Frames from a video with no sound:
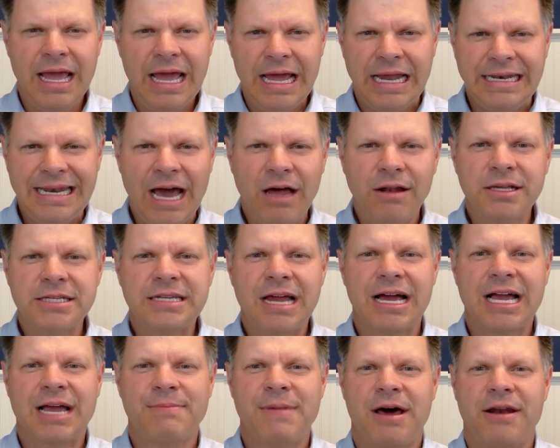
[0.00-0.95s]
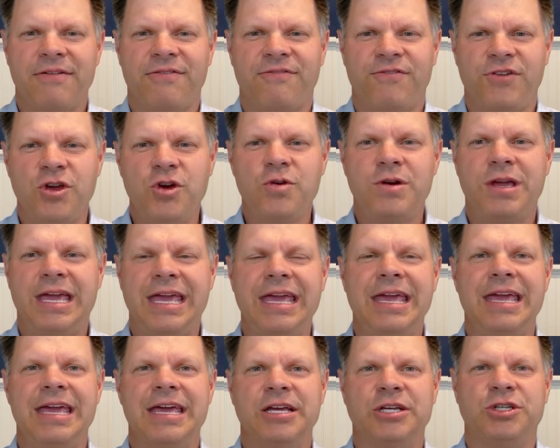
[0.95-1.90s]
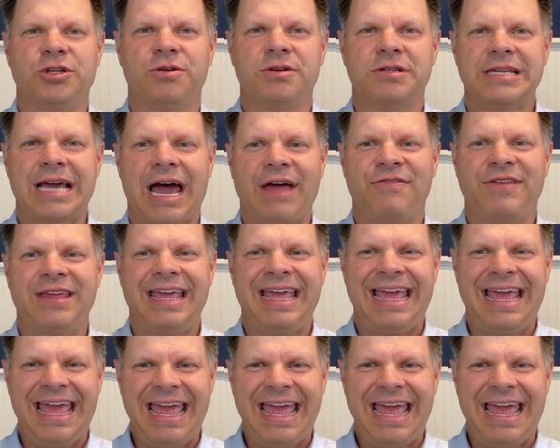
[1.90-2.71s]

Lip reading: Now let's talk about a few key issues at the